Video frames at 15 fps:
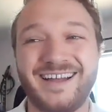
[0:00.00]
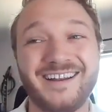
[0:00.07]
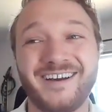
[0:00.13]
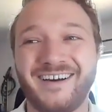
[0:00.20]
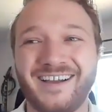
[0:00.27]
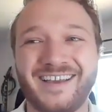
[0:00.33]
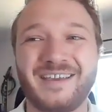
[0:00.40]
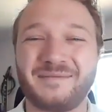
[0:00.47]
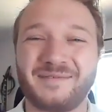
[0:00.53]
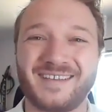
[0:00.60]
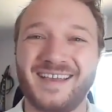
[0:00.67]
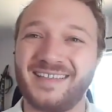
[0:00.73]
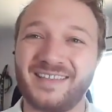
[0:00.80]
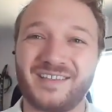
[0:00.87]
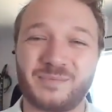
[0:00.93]
I know I keep
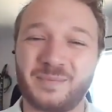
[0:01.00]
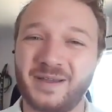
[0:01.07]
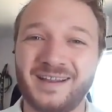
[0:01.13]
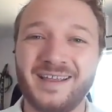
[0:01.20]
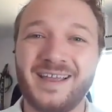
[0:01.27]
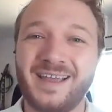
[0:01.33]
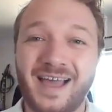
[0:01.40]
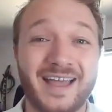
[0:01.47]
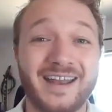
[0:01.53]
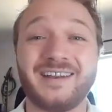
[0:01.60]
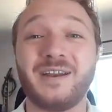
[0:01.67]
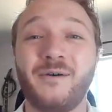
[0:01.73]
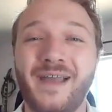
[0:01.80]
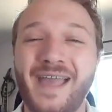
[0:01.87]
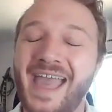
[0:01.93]
saying this, but I didn't
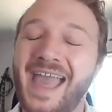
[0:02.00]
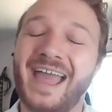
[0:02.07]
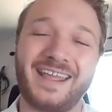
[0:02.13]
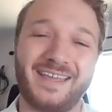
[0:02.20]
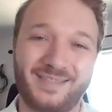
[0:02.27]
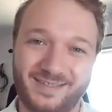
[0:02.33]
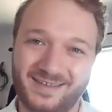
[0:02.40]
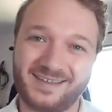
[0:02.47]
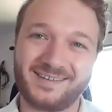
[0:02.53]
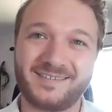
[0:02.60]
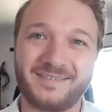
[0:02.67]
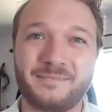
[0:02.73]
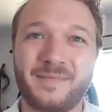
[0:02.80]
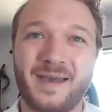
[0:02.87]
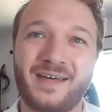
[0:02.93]
know anything
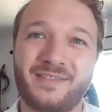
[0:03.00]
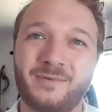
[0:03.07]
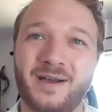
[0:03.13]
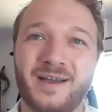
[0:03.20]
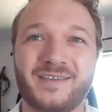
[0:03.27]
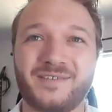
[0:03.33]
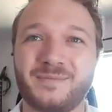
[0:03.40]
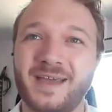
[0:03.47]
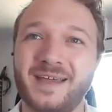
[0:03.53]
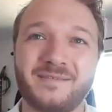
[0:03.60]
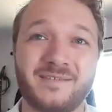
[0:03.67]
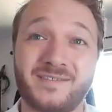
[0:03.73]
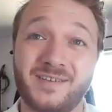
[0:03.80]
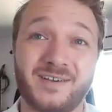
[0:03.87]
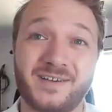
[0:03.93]
math wise, man.
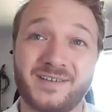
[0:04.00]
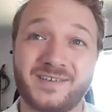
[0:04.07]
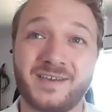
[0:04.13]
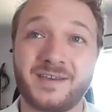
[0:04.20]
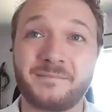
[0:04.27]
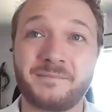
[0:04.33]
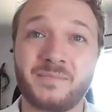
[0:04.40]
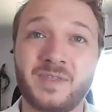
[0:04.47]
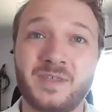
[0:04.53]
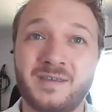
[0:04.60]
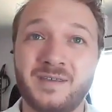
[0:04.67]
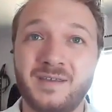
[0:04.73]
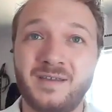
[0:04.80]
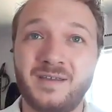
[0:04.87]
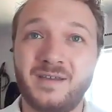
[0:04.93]
Seriously.
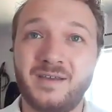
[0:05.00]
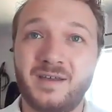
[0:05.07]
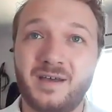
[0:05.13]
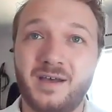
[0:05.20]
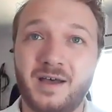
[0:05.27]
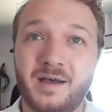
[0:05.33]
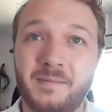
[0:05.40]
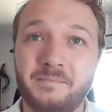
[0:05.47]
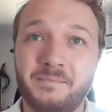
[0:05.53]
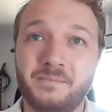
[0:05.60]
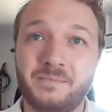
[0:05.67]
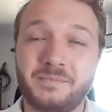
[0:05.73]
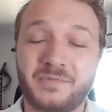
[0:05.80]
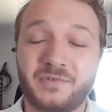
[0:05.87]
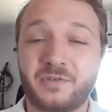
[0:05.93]
Um,
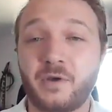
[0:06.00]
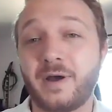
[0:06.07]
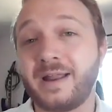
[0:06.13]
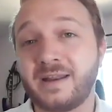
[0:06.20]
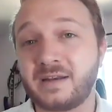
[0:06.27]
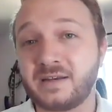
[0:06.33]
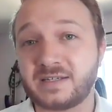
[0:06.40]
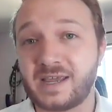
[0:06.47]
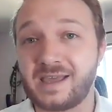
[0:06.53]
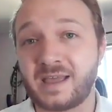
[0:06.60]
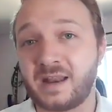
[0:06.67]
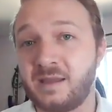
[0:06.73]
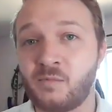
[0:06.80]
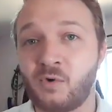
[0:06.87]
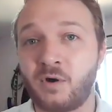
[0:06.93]
so I didn't take
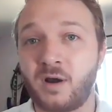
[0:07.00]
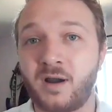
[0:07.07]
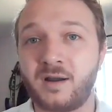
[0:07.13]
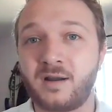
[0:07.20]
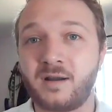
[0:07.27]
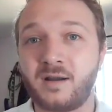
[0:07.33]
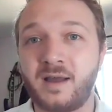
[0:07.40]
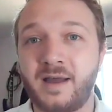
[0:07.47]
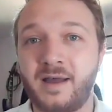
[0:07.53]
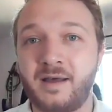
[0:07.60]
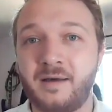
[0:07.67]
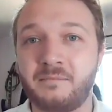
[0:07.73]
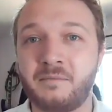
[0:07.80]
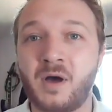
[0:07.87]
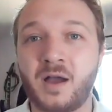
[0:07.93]
any more
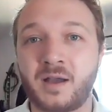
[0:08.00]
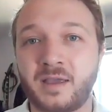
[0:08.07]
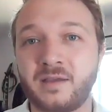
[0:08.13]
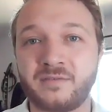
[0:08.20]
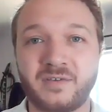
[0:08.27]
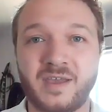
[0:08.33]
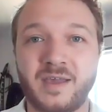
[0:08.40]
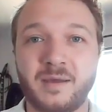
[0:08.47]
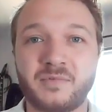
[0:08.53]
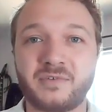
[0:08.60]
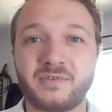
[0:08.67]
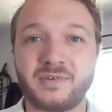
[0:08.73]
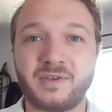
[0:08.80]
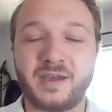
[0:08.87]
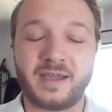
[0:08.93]
uh, mock
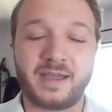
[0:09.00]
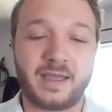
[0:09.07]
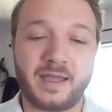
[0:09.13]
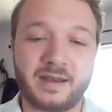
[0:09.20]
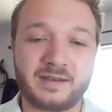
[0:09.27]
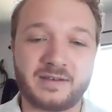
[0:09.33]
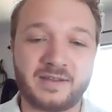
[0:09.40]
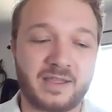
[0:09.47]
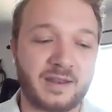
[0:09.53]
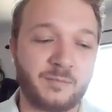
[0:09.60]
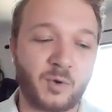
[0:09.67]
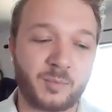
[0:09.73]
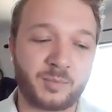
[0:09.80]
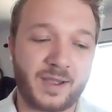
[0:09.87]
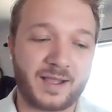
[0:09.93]
exams. I, I, didn't take any
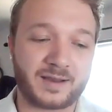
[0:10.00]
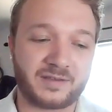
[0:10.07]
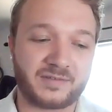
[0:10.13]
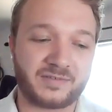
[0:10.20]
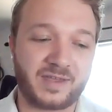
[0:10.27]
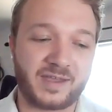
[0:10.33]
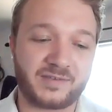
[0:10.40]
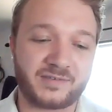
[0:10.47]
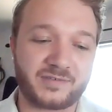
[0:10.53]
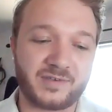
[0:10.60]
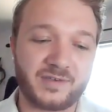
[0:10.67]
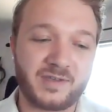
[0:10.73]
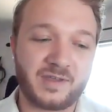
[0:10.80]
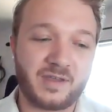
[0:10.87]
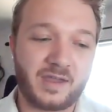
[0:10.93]
more practice
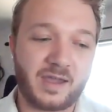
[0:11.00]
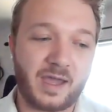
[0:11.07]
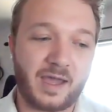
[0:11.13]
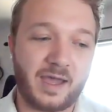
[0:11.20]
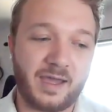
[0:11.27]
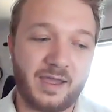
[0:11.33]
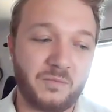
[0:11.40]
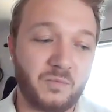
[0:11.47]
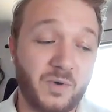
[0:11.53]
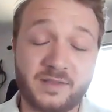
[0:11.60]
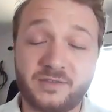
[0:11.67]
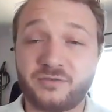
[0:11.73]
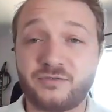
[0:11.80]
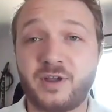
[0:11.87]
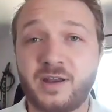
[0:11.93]
tests. I
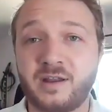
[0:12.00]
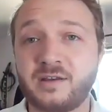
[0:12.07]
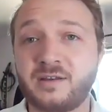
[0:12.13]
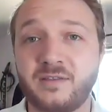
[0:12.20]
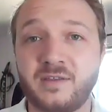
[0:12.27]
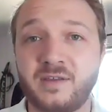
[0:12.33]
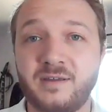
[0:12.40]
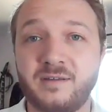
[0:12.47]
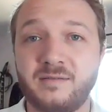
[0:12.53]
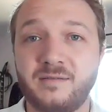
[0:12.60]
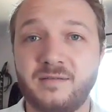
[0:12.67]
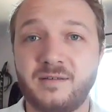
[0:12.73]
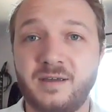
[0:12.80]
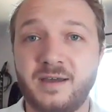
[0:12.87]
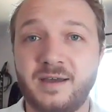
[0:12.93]
went straight into the
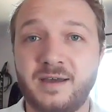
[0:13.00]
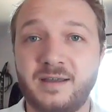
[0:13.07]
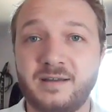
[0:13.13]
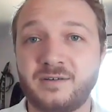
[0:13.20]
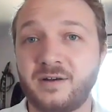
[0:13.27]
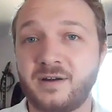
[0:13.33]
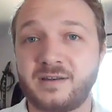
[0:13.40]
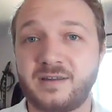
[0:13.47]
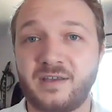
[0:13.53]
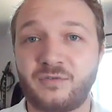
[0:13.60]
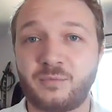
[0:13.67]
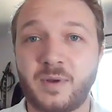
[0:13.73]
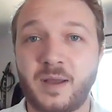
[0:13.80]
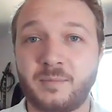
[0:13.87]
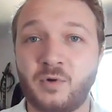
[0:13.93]
uh, target
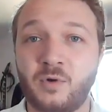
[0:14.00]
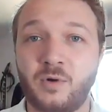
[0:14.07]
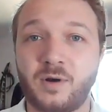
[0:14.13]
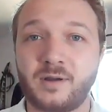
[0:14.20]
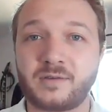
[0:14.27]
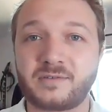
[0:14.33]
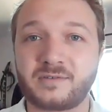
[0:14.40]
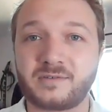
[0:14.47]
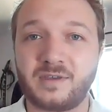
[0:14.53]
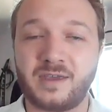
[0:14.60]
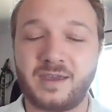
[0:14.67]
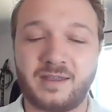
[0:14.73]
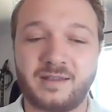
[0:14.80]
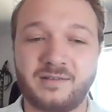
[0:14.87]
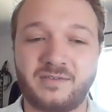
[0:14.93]
test prep course
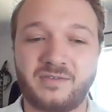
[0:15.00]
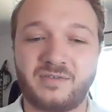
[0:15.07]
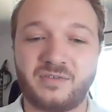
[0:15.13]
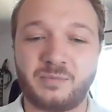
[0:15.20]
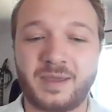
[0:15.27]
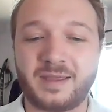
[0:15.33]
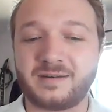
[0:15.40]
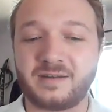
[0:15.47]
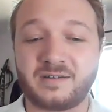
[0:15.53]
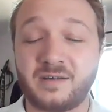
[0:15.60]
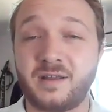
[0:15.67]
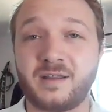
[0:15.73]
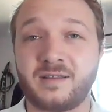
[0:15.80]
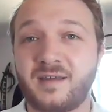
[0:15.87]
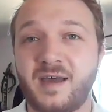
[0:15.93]
and spent a
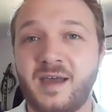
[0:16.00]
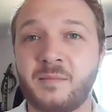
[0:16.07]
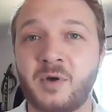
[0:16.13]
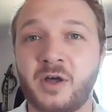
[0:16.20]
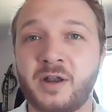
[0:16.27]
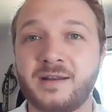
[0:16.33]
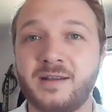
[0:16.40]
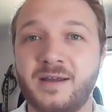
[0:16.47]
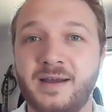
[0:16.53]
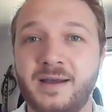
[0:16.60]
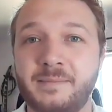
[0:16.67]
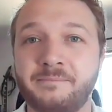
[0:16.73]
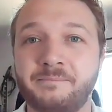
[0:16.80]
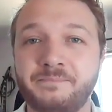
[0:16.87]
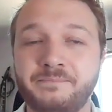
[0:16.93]
ton of time on it.
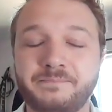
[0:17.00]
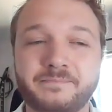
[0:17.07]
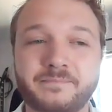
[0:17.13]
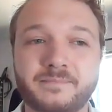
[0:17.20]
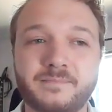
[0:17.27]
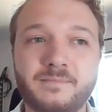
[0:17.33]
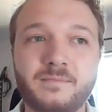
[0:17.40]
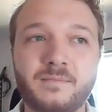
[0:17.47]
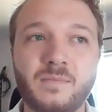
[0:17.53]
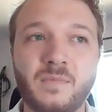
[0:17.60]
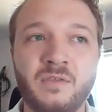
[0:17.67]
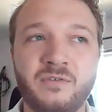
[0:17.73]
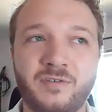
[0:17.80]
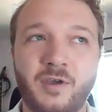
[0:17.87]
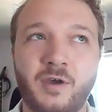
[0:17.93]
Um,
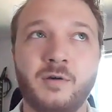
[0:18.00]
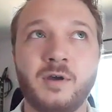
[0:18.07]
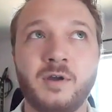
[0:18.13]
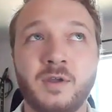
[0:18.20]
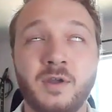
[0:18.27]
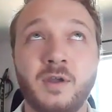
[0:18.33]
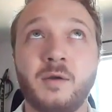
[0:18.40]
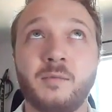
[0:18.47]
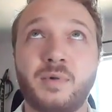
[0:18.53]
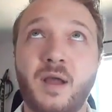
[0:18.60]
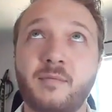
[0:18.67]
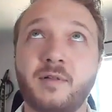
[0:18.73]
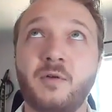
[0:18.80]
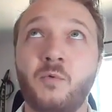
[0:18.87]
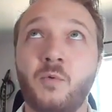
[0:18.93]
so
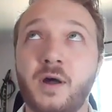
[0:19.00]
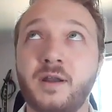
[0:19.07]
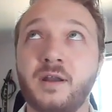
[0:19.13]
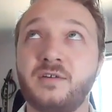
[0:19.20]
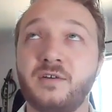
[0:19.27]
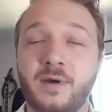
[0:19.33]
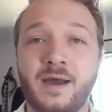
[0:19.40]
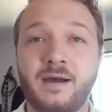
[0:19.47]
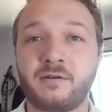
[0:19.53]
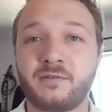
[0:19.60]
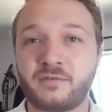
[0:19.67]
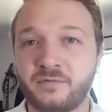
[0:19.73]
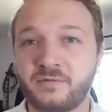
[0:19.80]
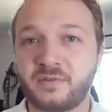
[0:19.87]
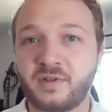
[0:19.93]
probably one to two
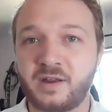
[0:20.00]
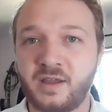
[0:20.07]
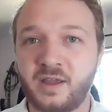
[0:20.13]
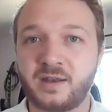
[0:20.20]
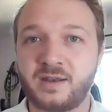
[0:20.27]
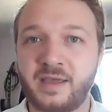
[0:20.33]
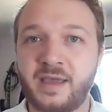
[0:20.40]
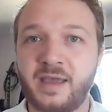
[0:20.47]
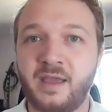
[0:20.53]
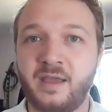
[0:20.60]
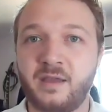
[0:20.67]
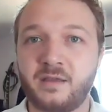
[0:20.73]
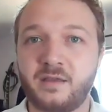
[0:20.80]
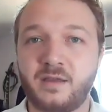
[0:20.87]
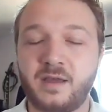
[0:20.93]
hours of studying a
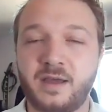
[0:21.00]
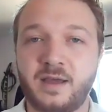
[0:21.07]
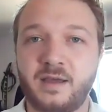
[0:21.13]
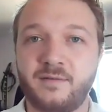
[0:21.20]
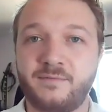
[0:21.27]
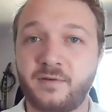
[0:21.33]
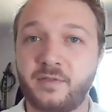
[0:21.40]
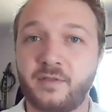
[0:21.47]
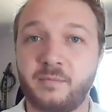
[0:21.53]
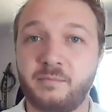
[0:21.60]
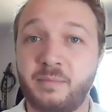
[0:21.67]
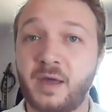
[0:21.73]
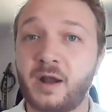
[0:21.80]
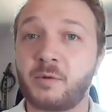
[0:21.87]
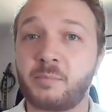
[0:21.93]
day uh, for the
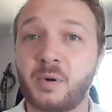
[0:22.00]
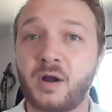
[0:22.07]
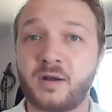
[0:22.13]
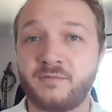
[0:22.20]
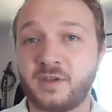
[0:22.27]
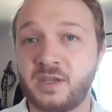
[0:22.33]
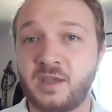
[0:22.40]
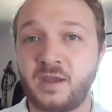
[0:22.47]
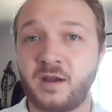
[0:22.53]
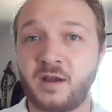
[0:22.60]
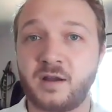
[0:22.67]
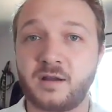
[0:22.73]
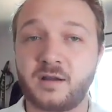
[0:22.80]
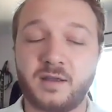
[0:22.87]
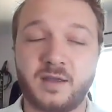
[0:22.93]
better part of a
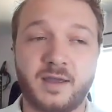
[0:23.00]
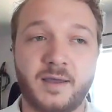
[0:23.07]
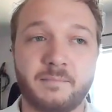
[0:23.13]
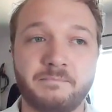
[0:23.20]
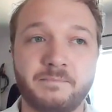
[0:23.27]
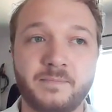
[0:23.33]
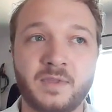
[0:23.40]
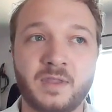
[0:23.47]
year. Um,